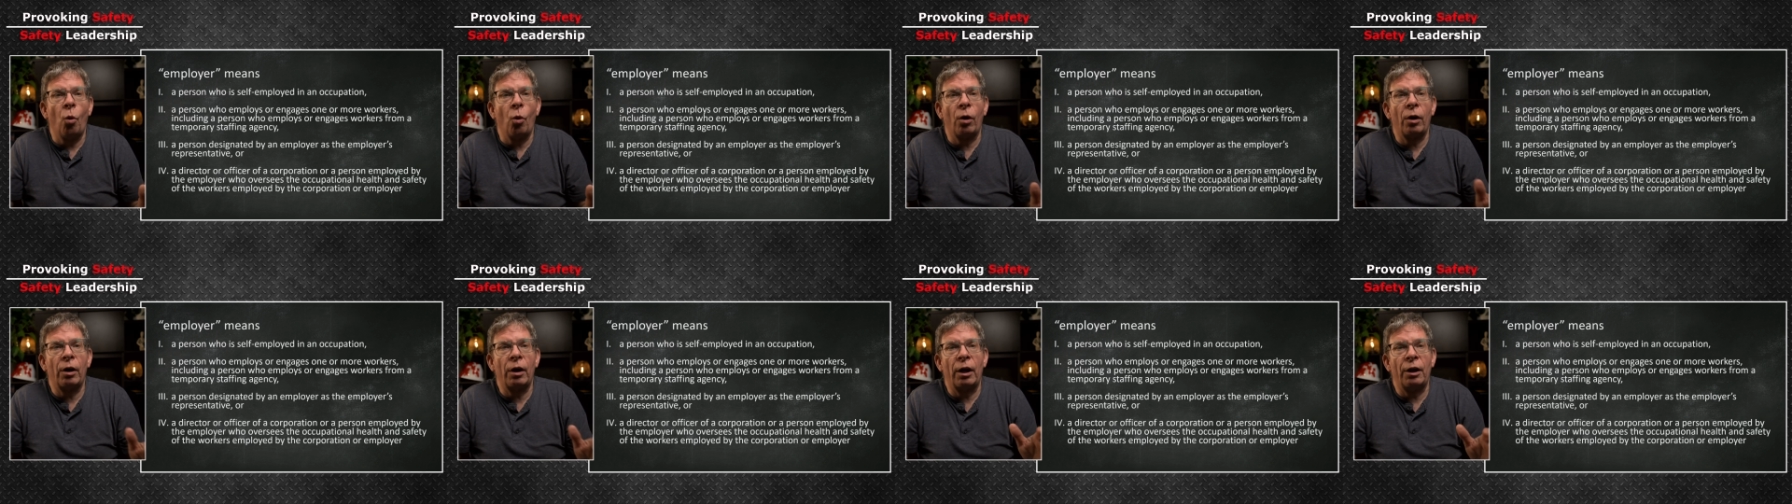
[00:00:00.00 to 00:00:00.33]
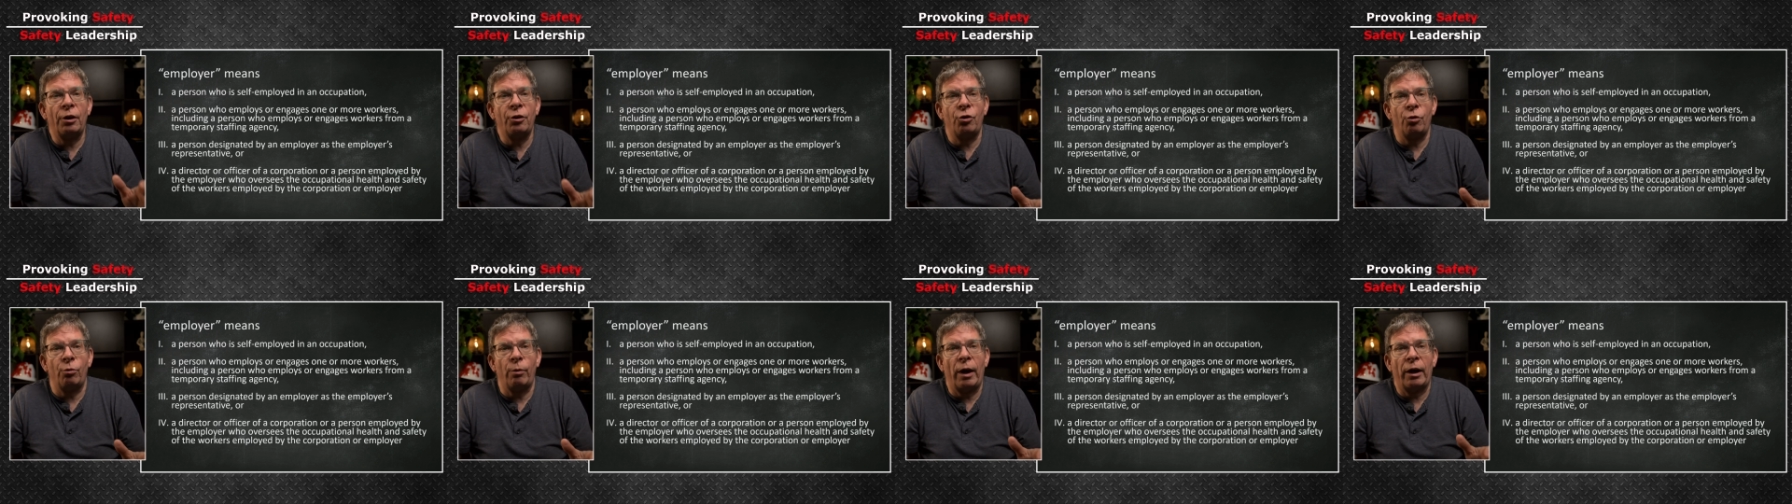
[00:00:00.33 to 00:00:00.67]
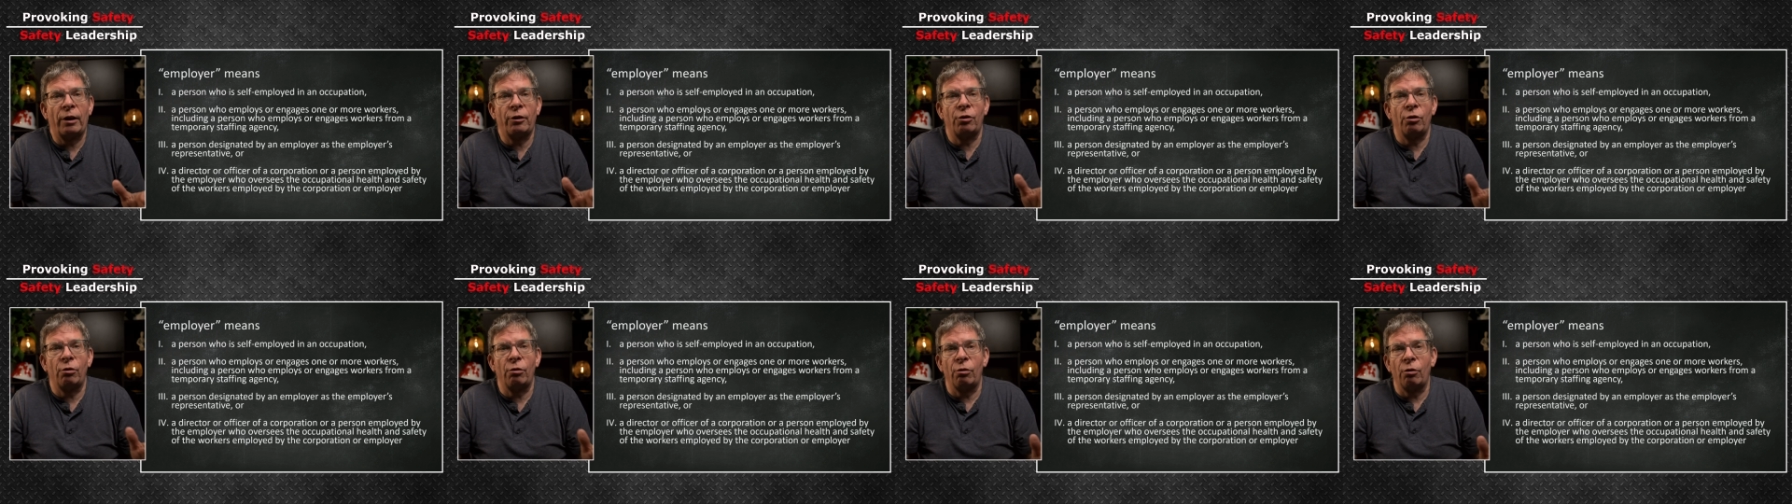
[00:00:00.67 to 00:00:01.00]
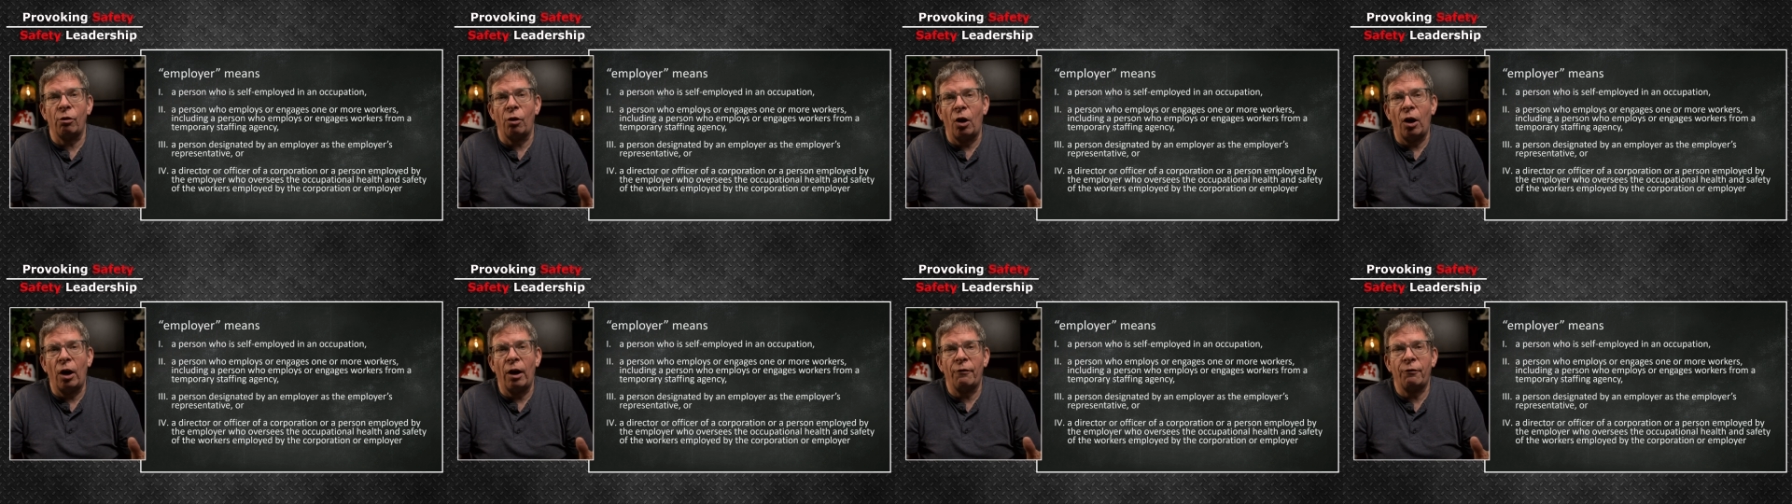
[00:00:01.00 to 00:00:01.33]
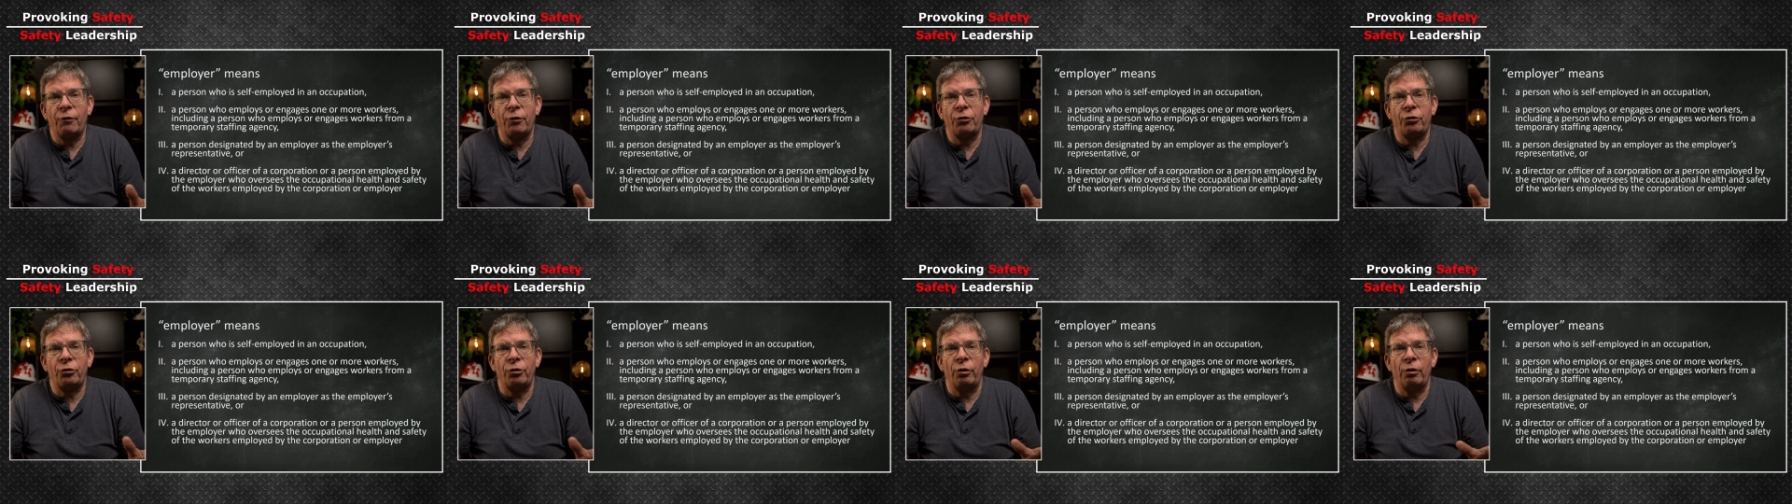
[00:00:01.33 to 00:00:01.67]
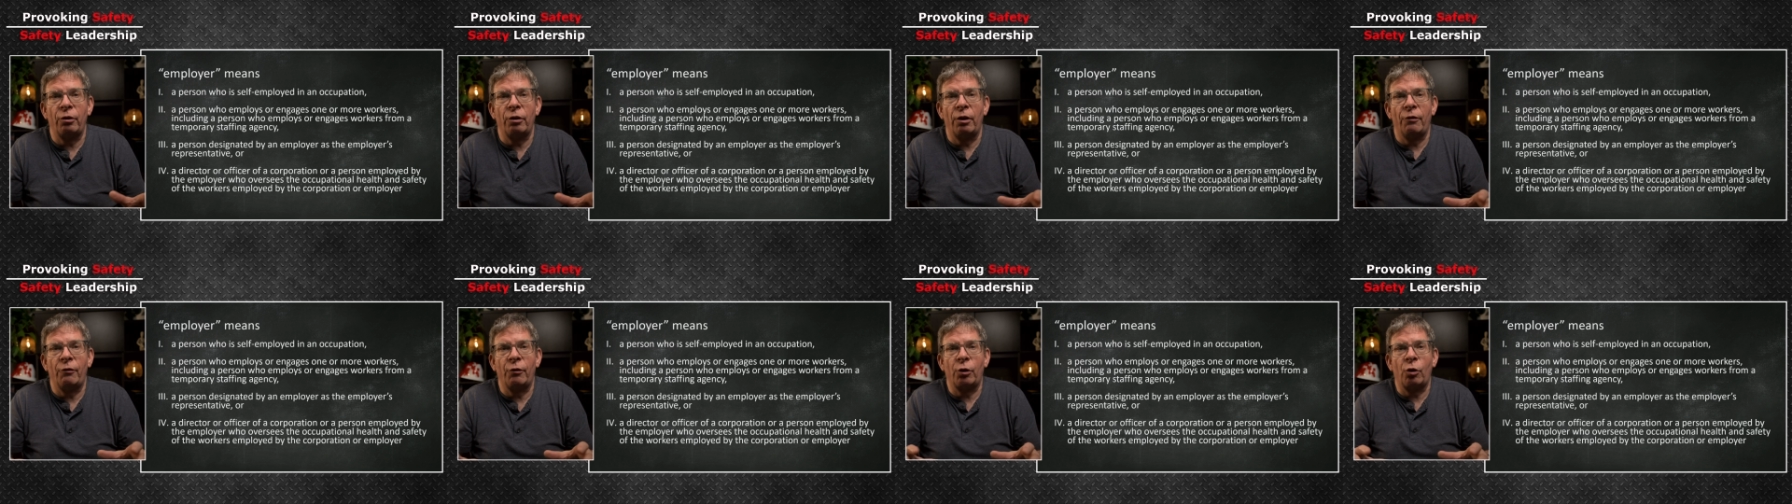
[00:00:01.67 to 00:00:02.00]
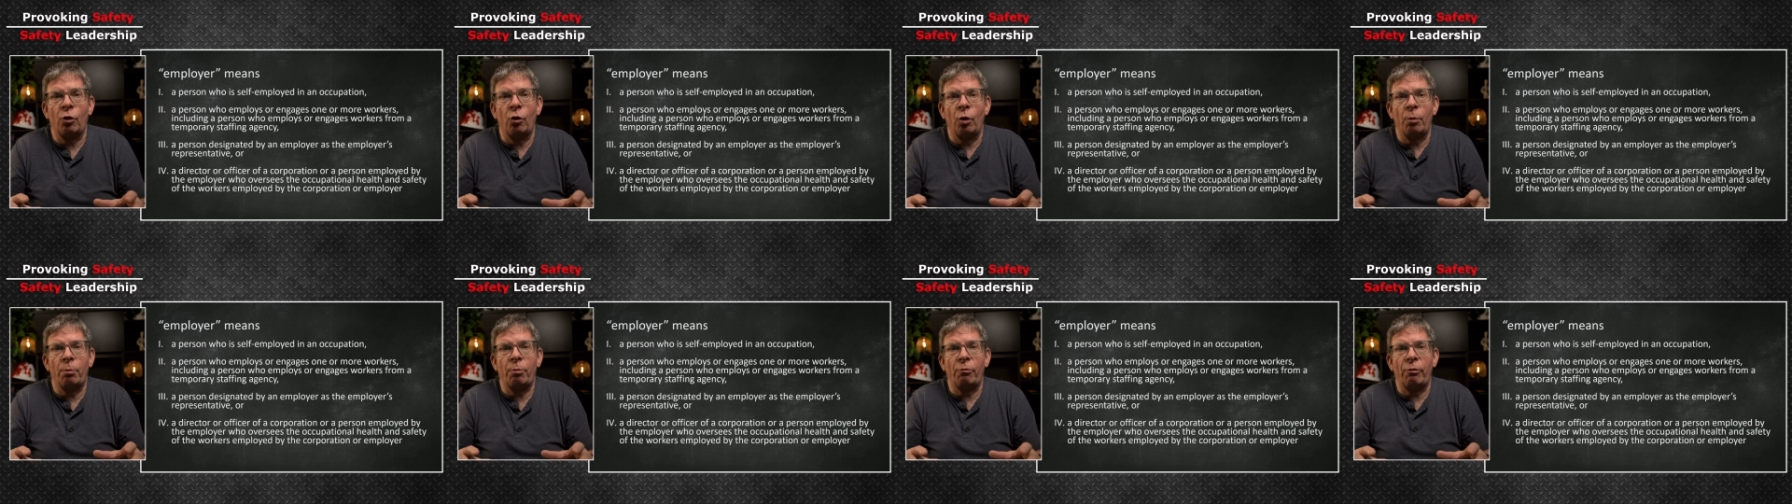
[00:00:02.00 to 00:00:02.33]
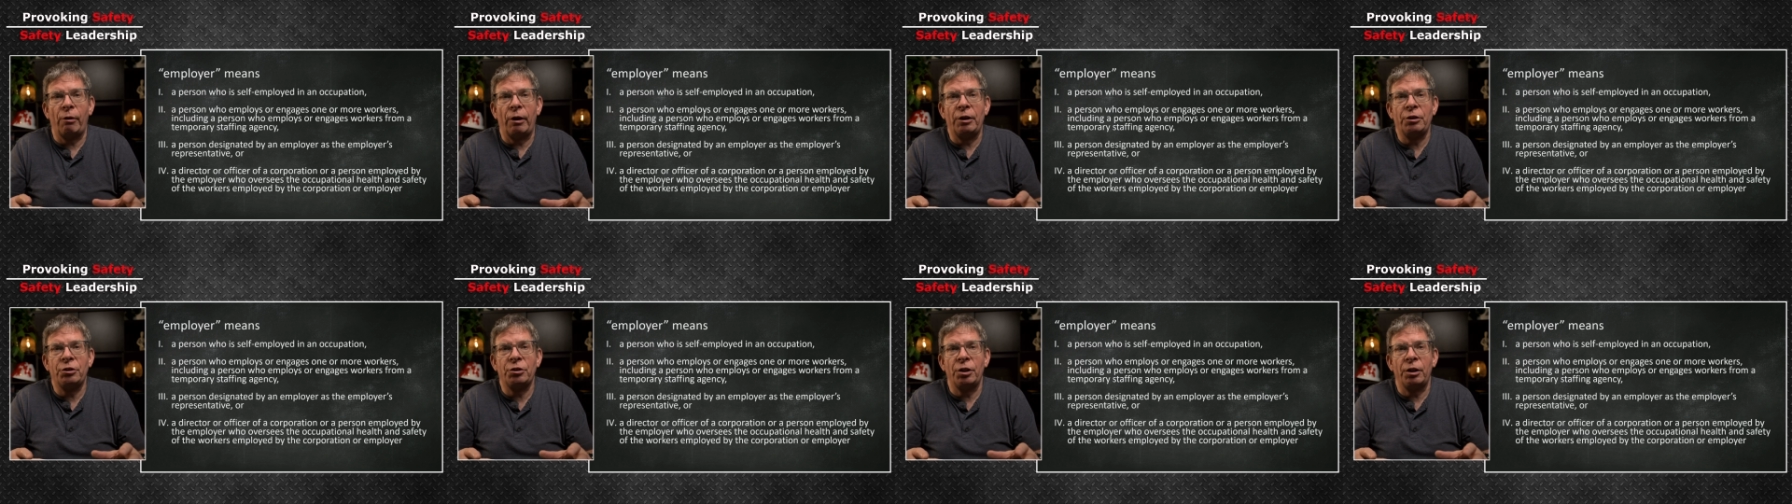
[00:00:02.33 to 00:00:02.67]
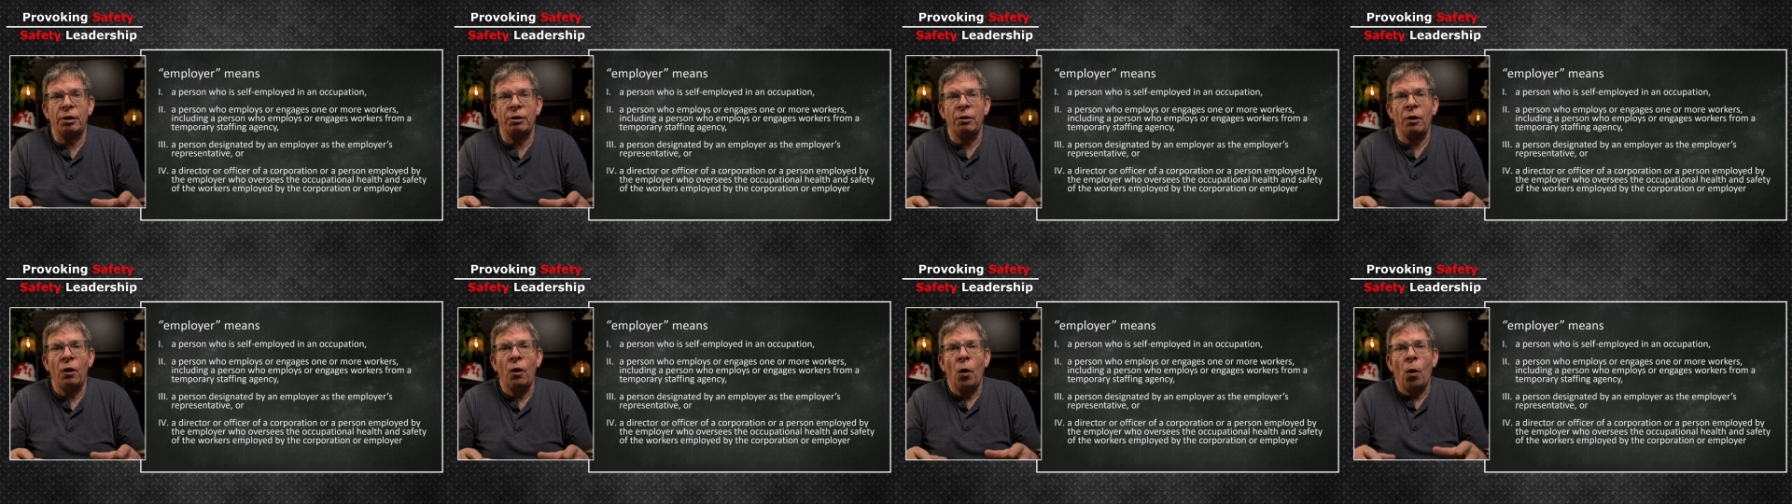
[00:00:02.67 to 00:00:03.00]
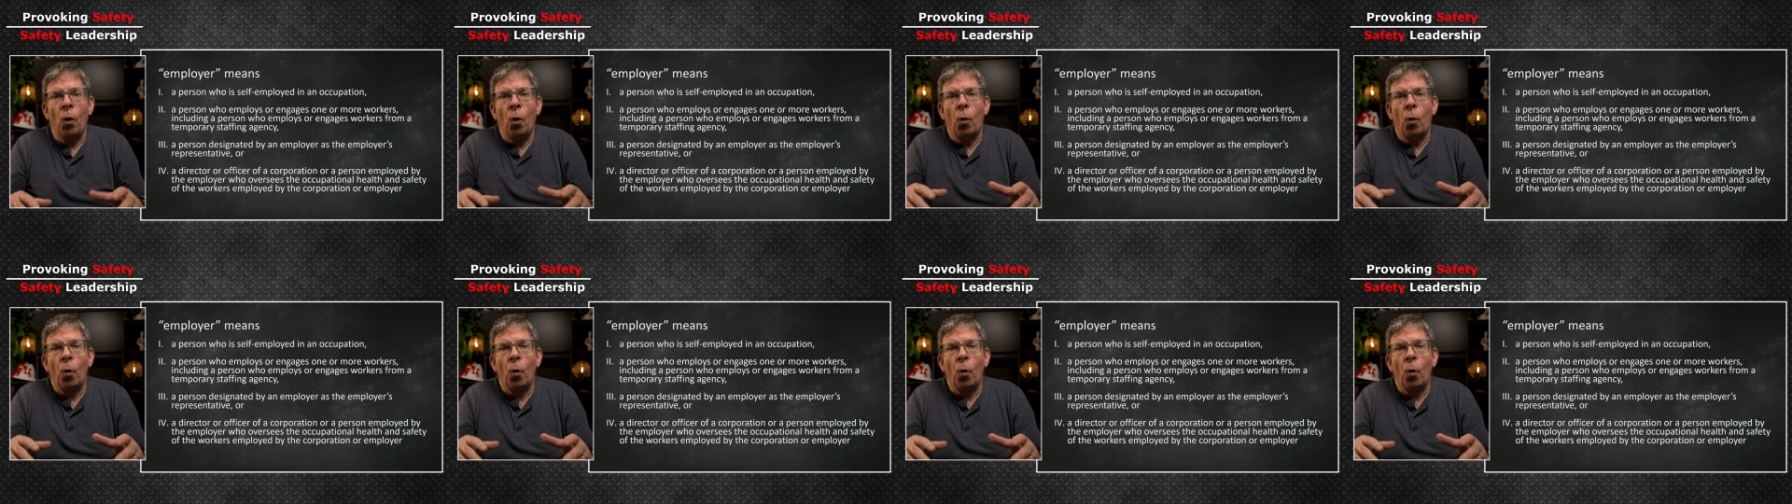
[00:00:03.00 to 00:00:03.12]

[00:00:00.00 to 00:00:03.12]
or a director or officer of a corporation,